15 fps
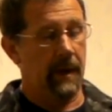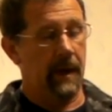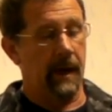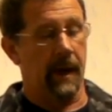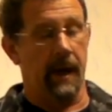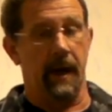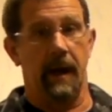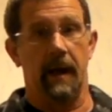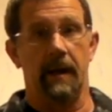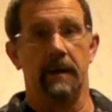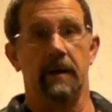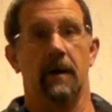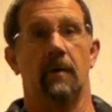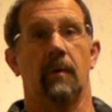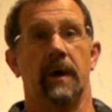
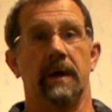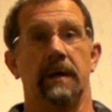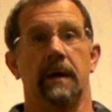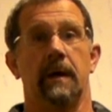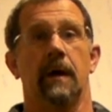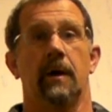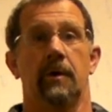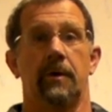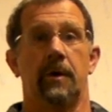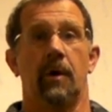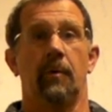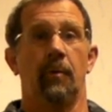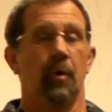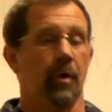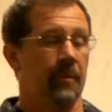and away you go.
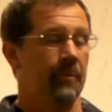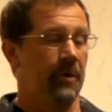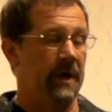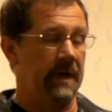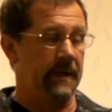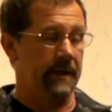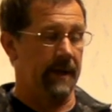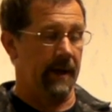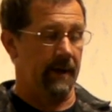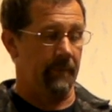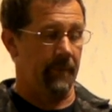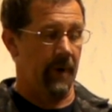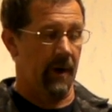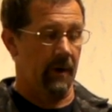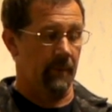No more bleeding
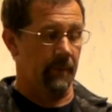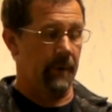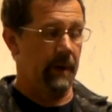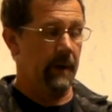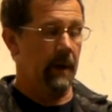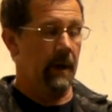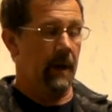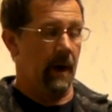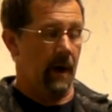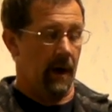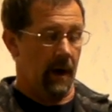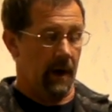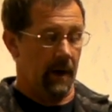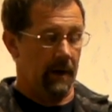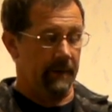that pump.
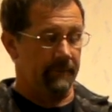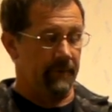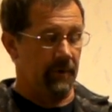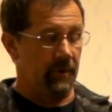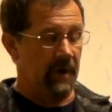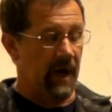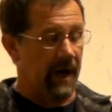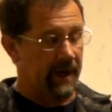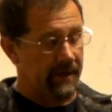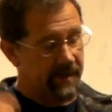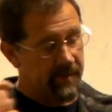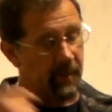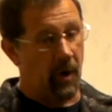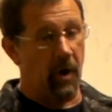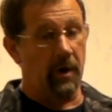If you got a
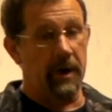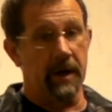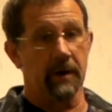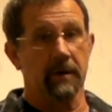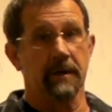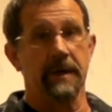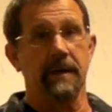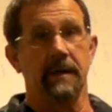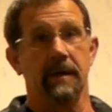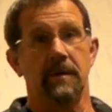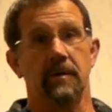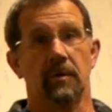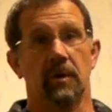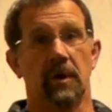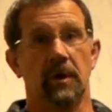small air leak in
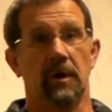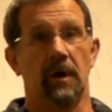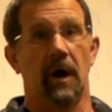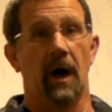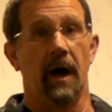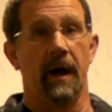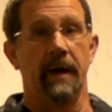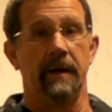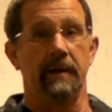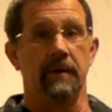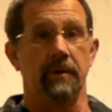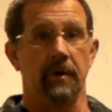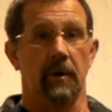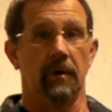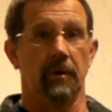your oil line,
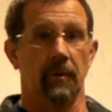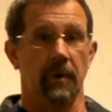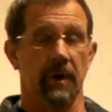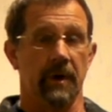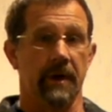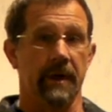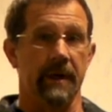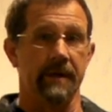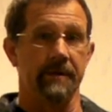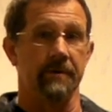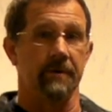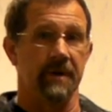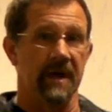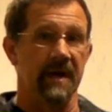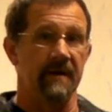you don't know where it is,
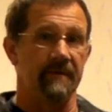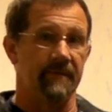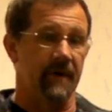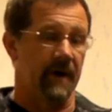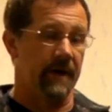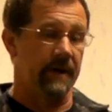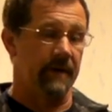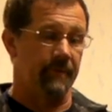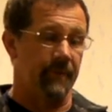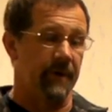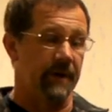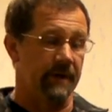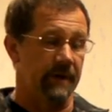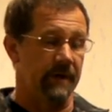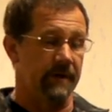you can't find it,
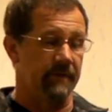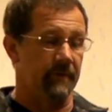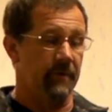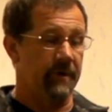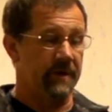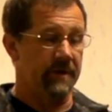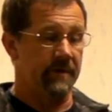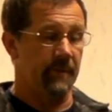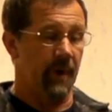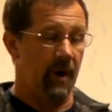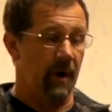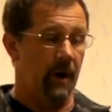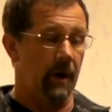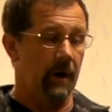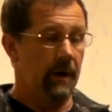but it is very
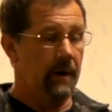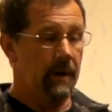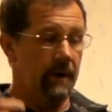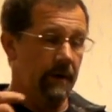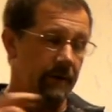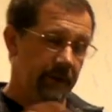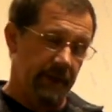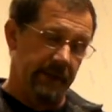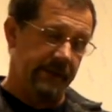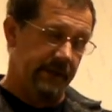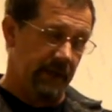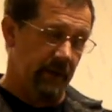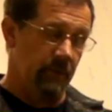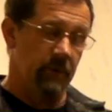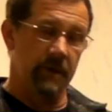small, this
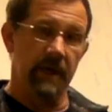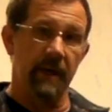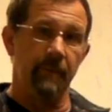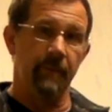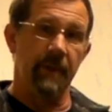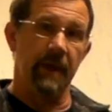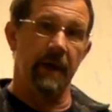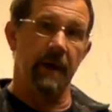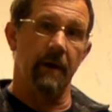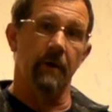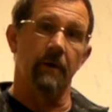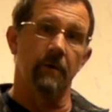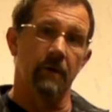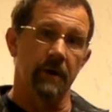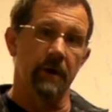thing will keep the
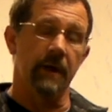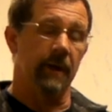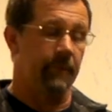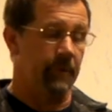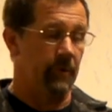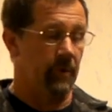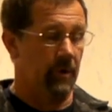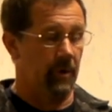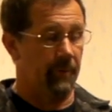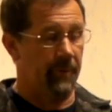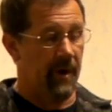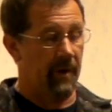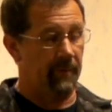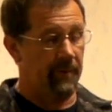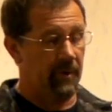air going, keep your oil
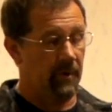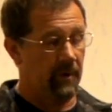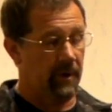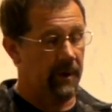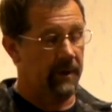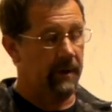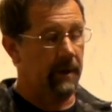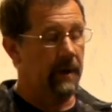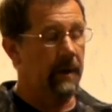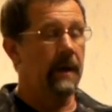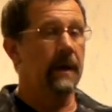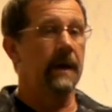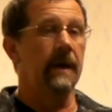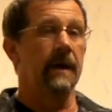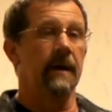pump going.
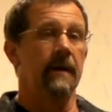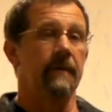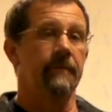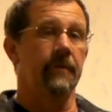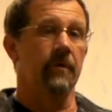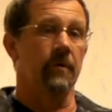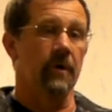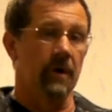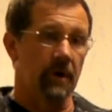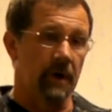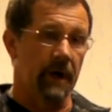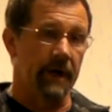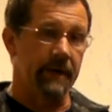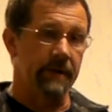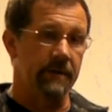If your oil
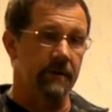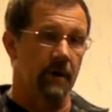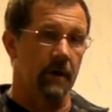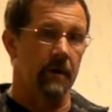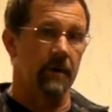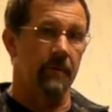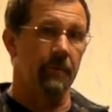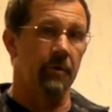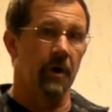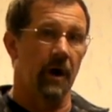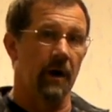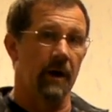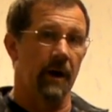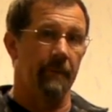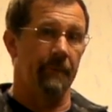line's starting to
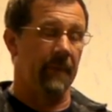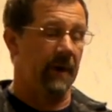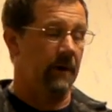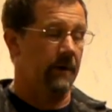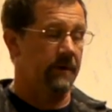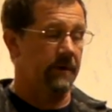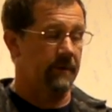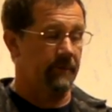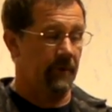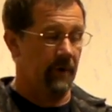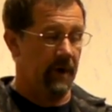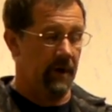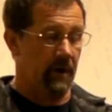plug up because it's very